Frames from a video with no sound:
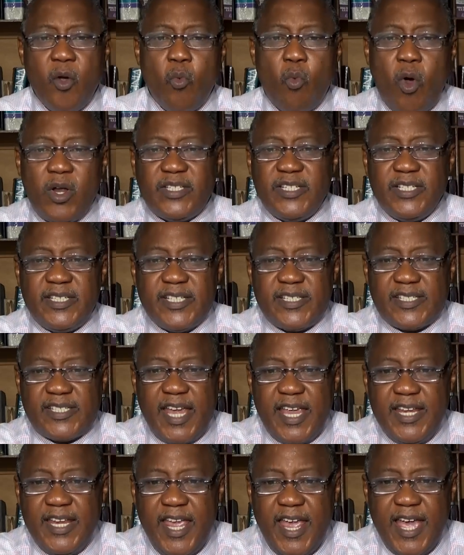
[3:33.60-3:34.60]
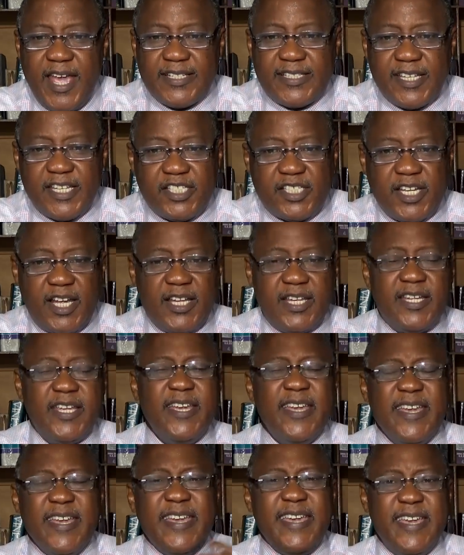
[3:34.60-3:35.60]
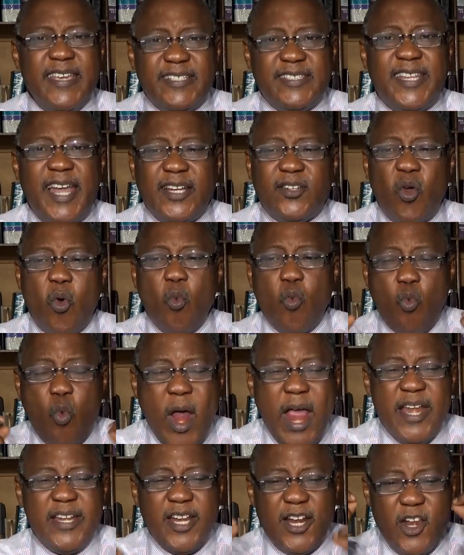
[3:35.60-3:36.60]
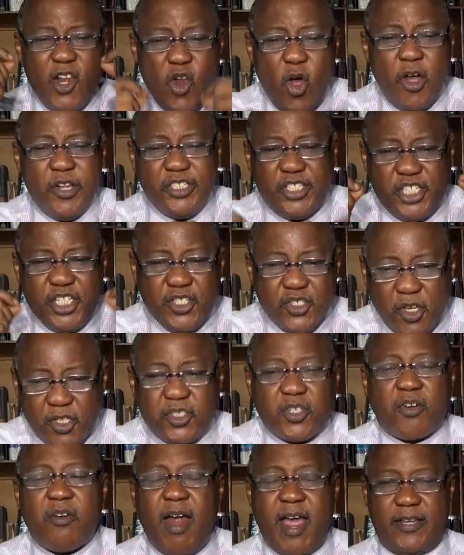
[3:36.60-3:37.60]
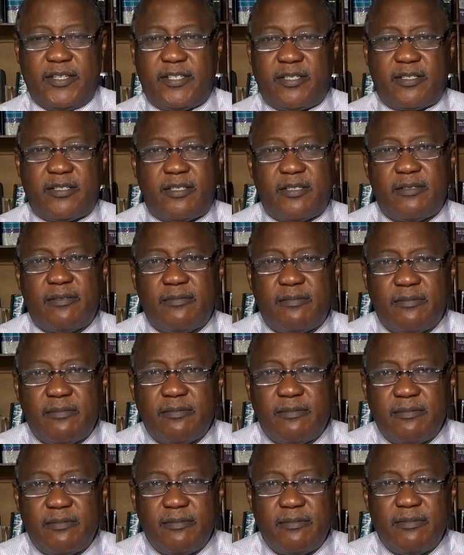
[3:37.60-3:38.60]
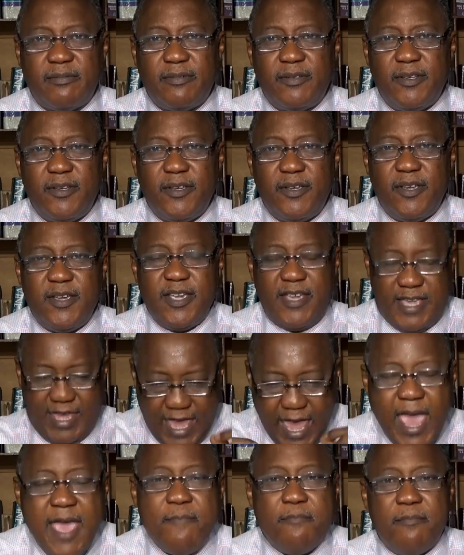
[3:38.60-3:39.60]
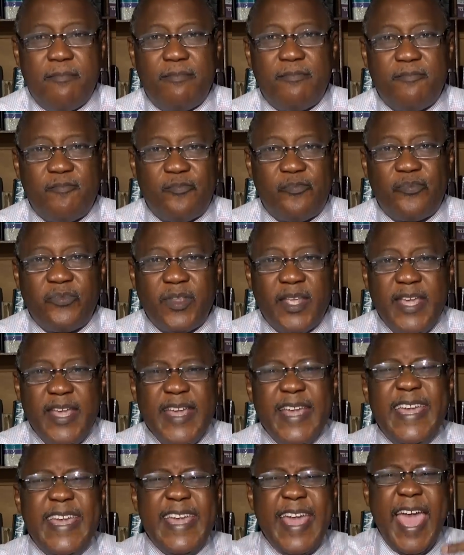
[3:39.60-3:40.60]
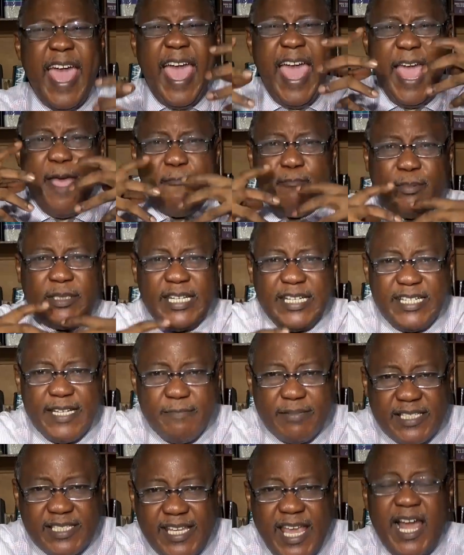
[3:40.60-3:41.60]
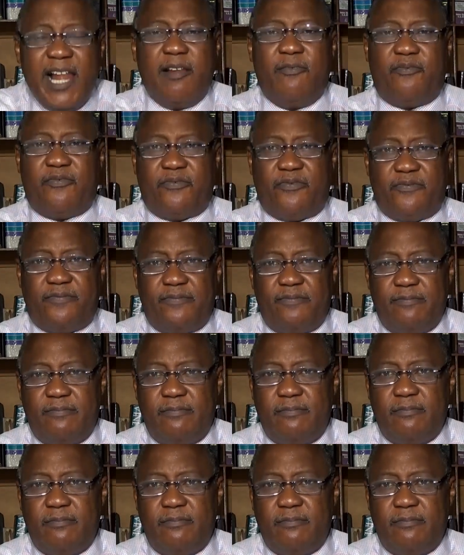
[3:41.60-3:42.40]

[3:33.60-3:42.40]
What it is saying here essentially is that when the Lord Jesus Christ came, he emptied himself